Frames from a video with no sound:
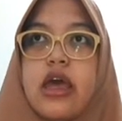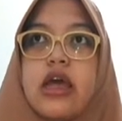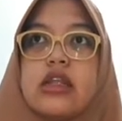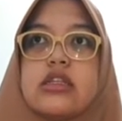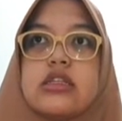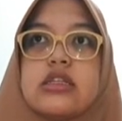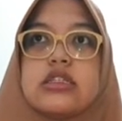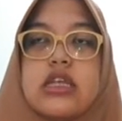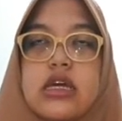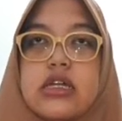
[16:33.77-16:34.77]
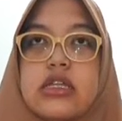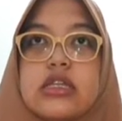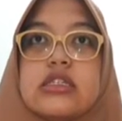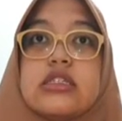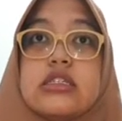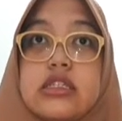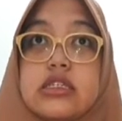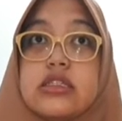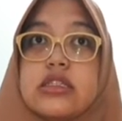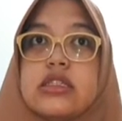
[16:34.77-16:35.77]
and the second is the
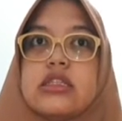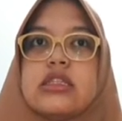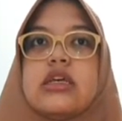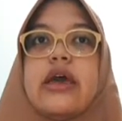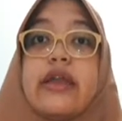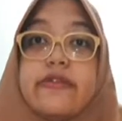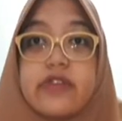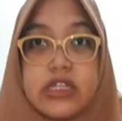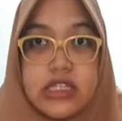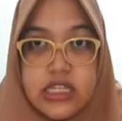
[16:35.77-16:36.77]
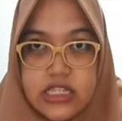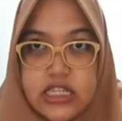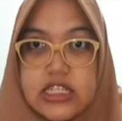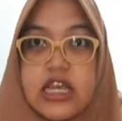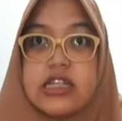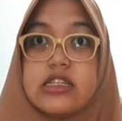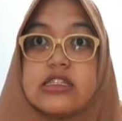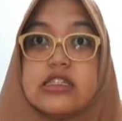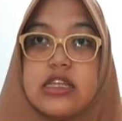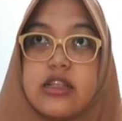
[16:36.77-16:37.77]
advantages and the
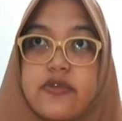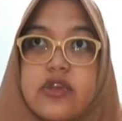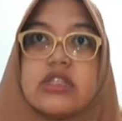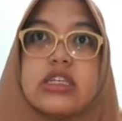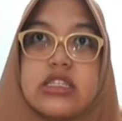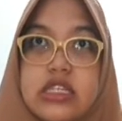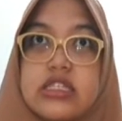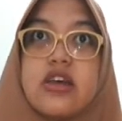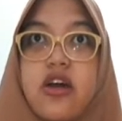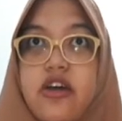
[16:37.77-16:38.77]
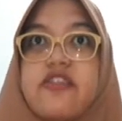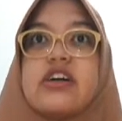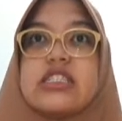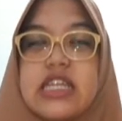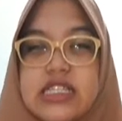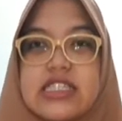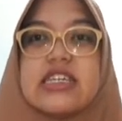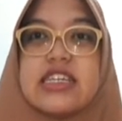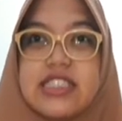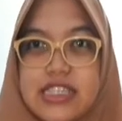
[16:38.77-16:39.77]
disadvantages of authentic
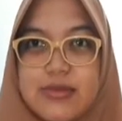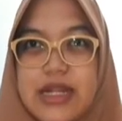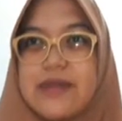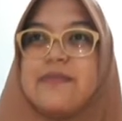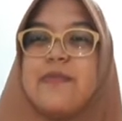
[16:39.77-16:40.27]
assessment.